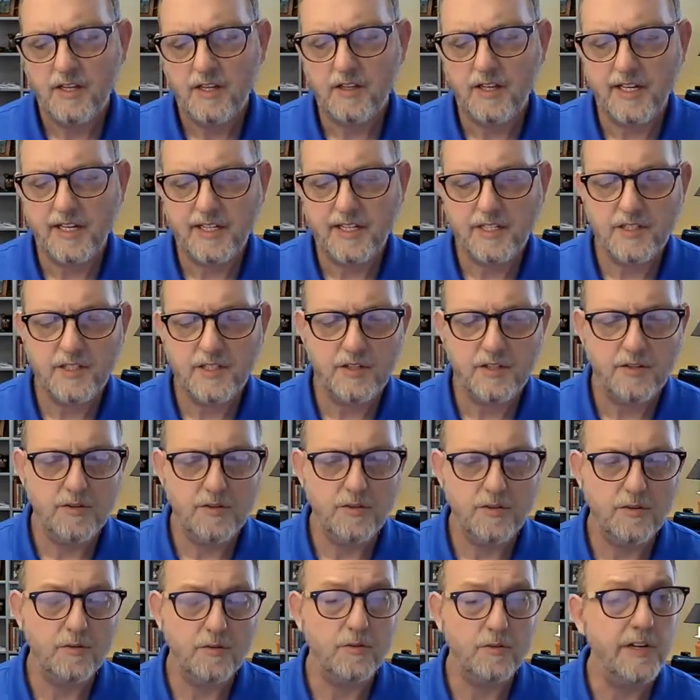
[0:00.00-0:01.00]
like
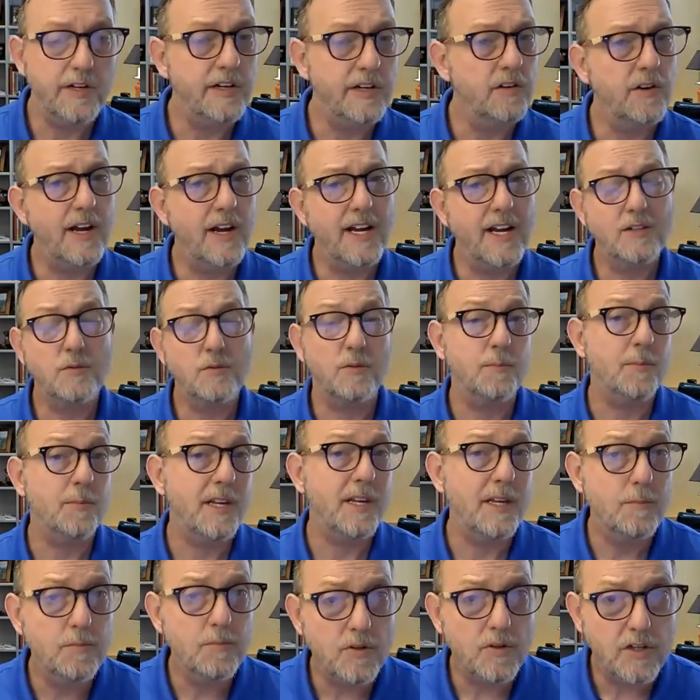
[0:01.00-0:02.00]
to interact with
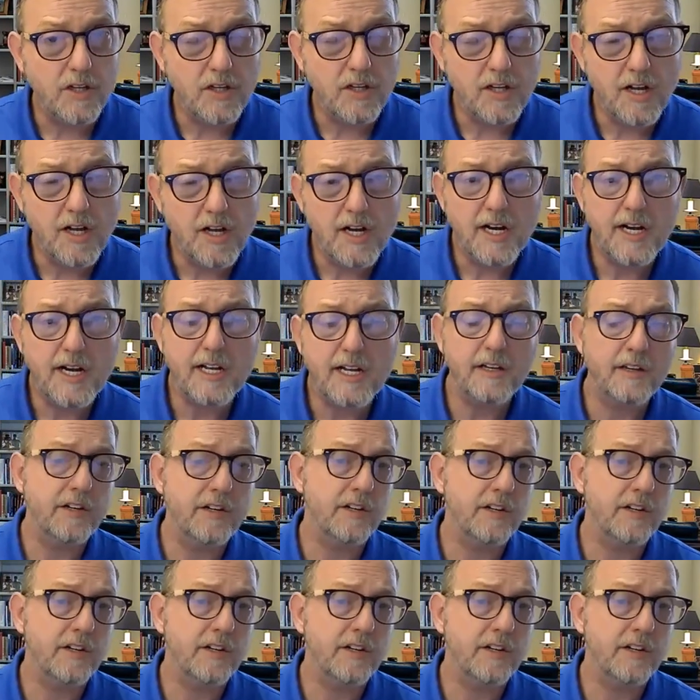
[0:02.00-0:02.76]
people a lot,